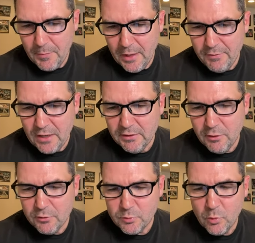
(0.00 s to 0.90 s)
Evidently,
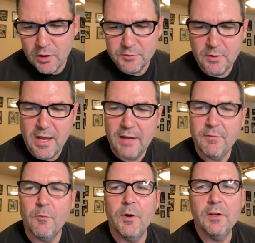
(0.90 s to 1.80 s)
those words were not
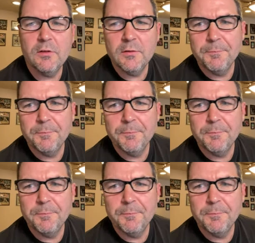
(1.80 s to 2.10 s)
even real.